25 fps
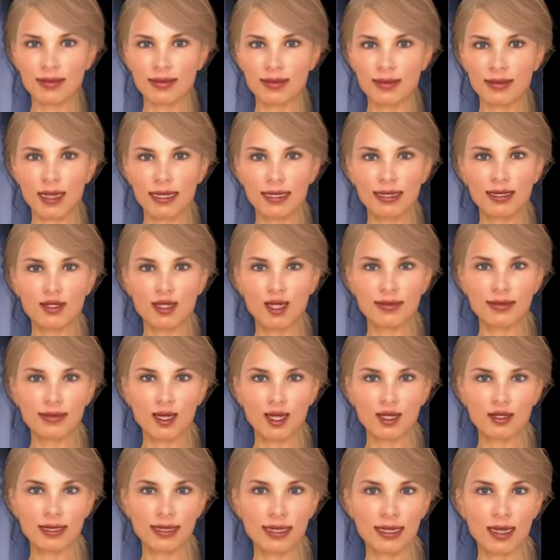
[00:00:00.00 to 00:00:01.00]
It is
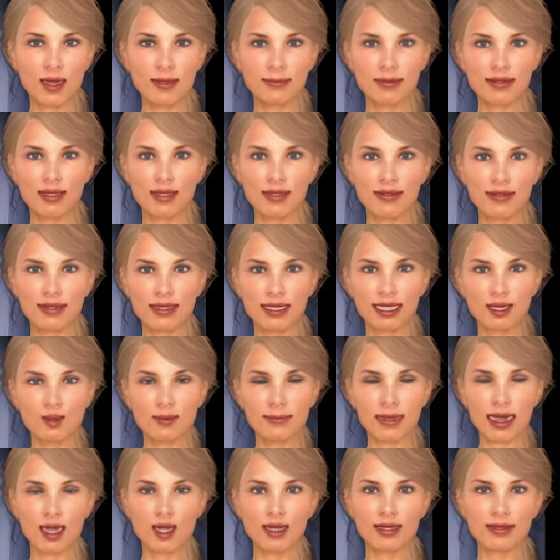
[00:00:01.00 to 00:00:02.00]
important to continue
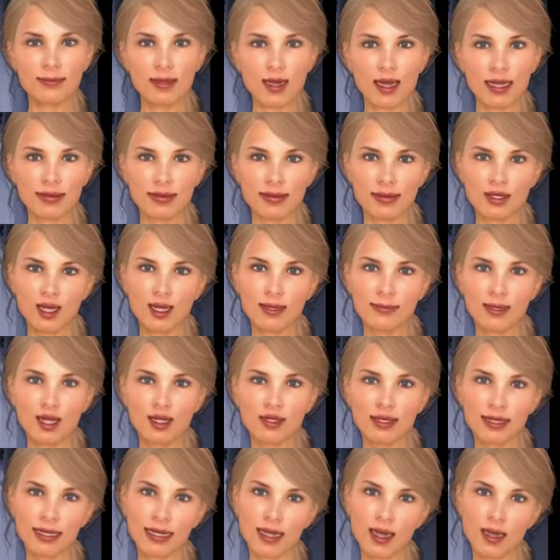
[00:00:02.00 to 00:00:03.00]
taking your medication
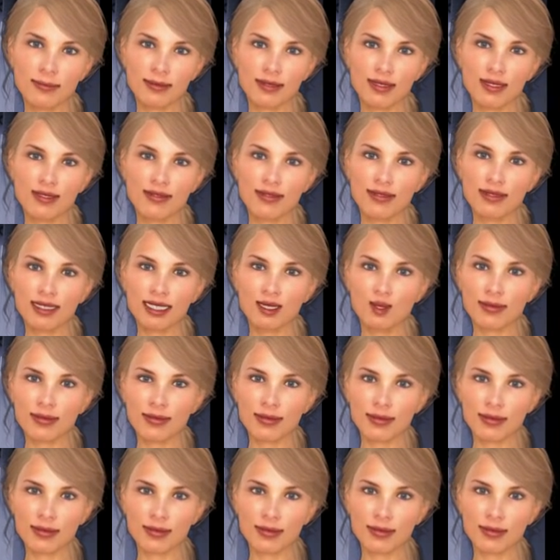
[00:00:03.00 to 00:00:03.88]
while quarantined.